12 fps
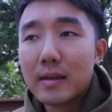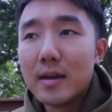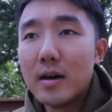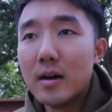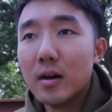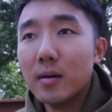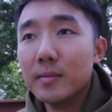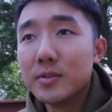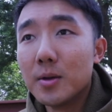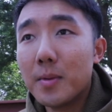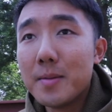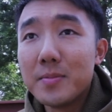Um,
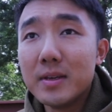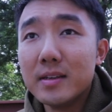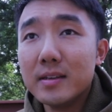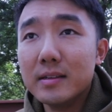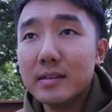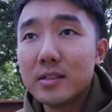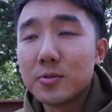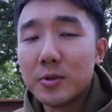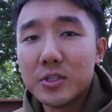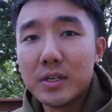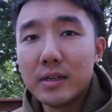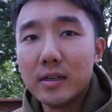so I might be
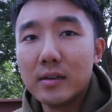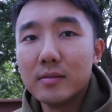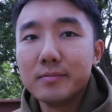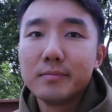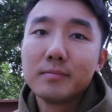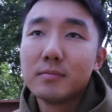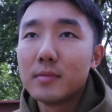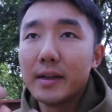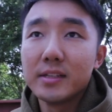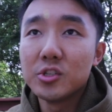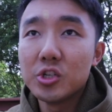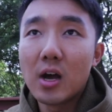switching, I
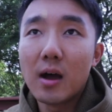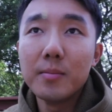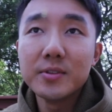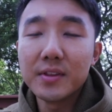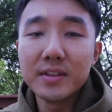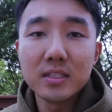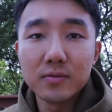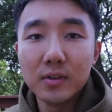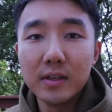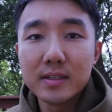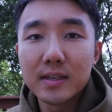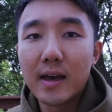guess, jobs on the
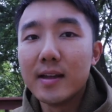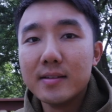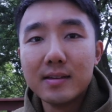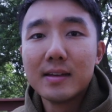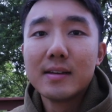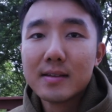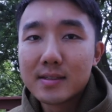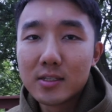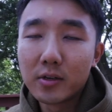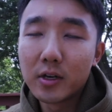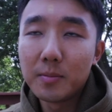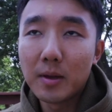civilian side.
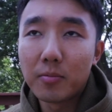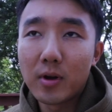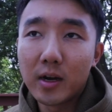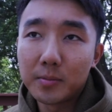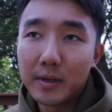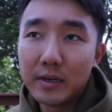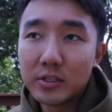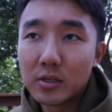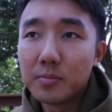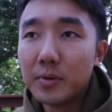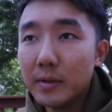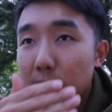Still gonna be a product
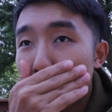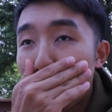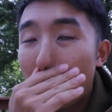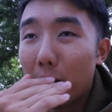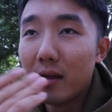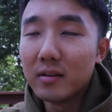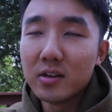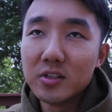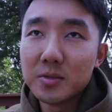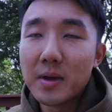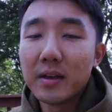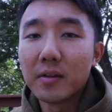manager, but uh, you know,
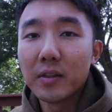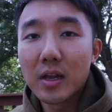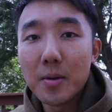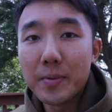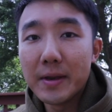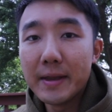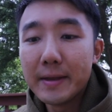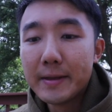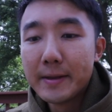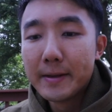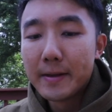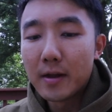depending on the company,
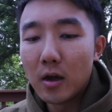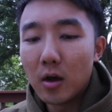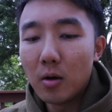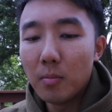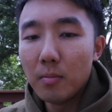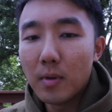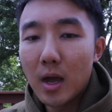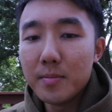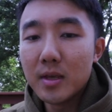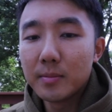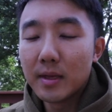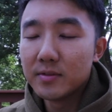
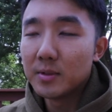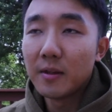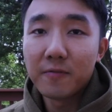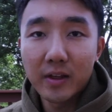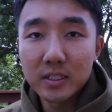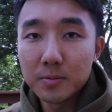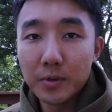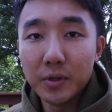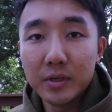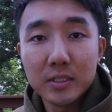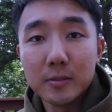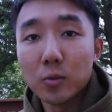IBM um, gives me the
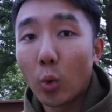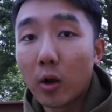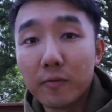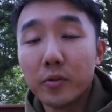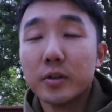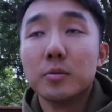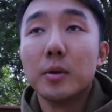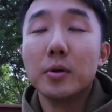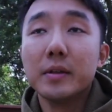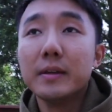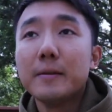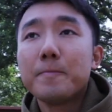flexibility to work fully
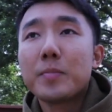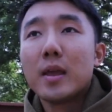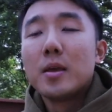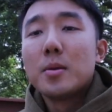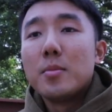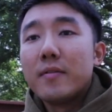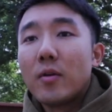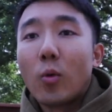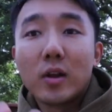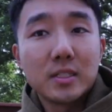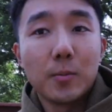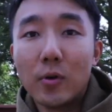remotely. But if I
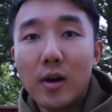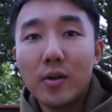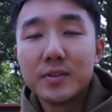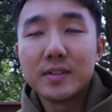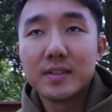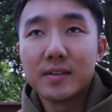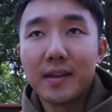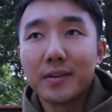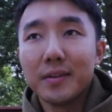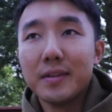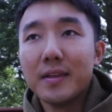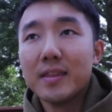work somewhere else, it's
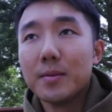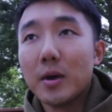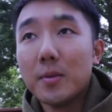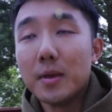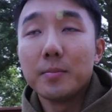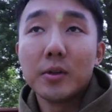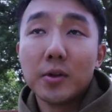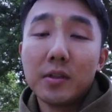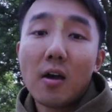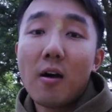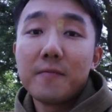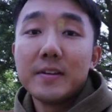likely that they might make me go to
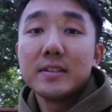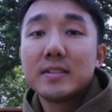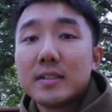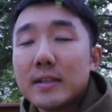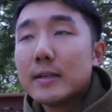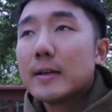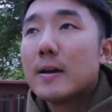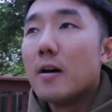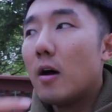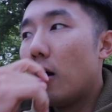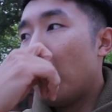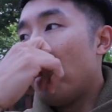the office
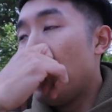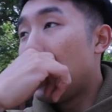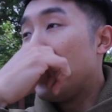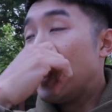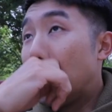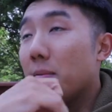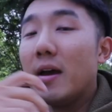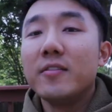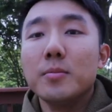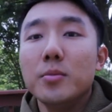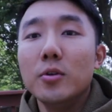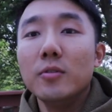um, and then I might have
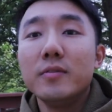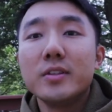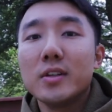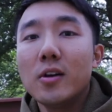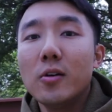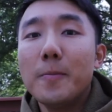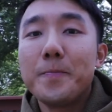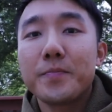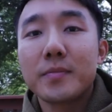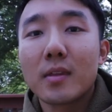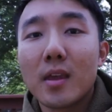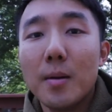to move. So
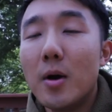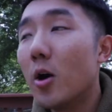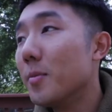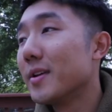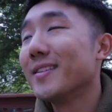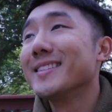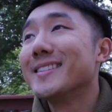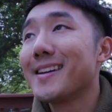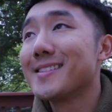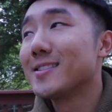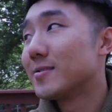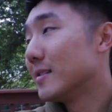I'm home here in
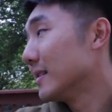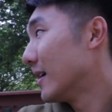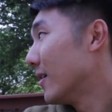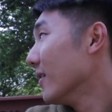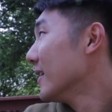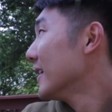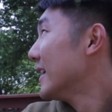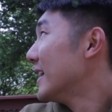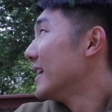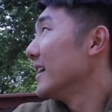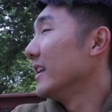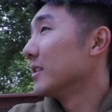Texas right now
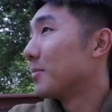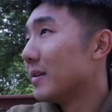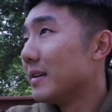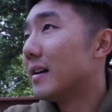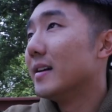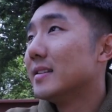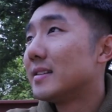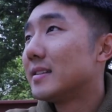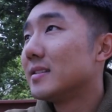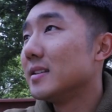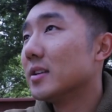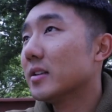and it's pretty
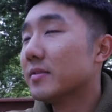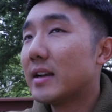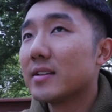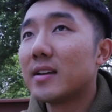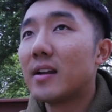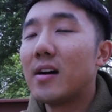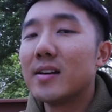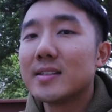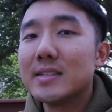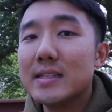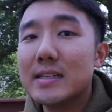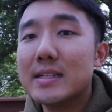nice, you know, living outside
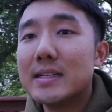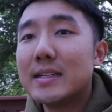Austin.